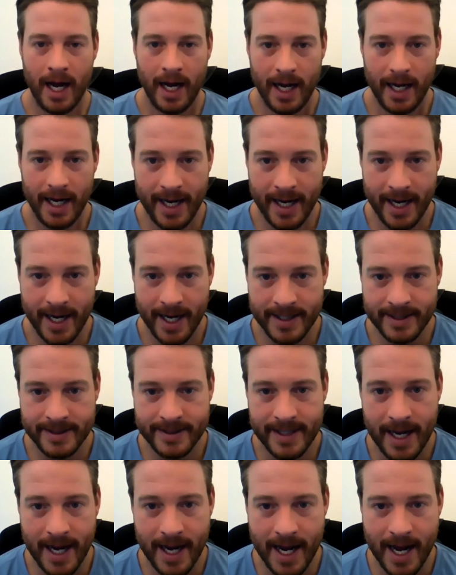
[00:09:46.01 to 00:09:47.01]
And
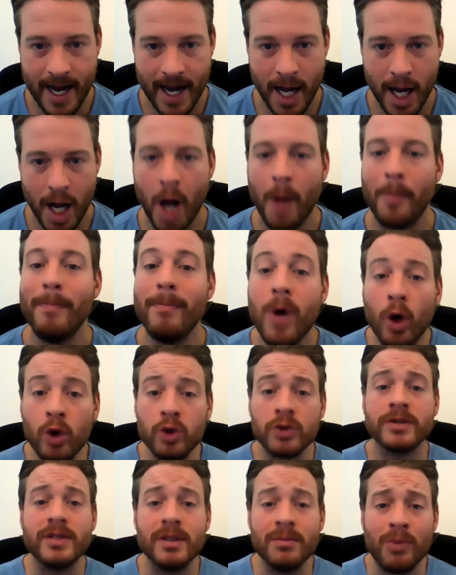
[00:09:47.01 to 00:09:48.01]

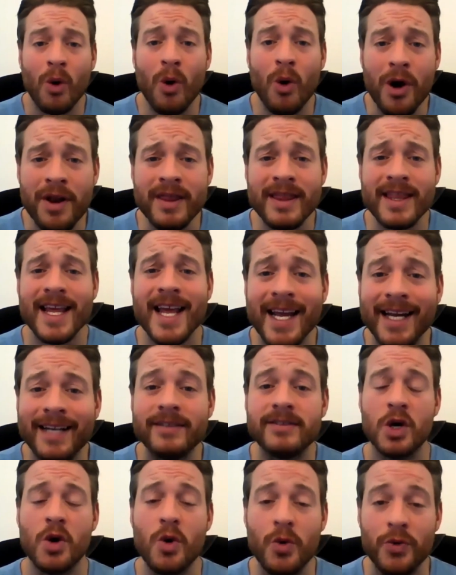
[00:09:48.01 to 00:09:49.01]
most important thing,
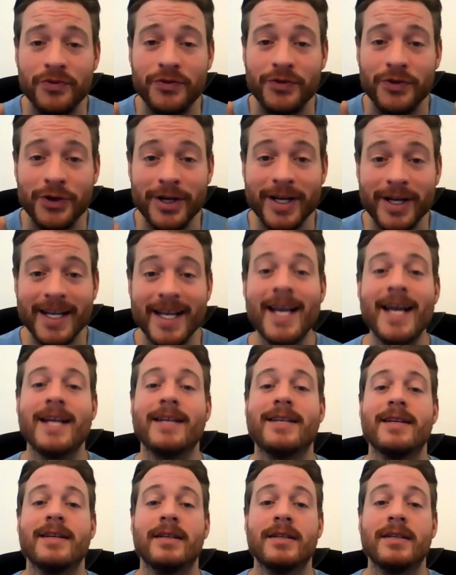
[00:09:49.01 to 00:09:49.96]
don't forget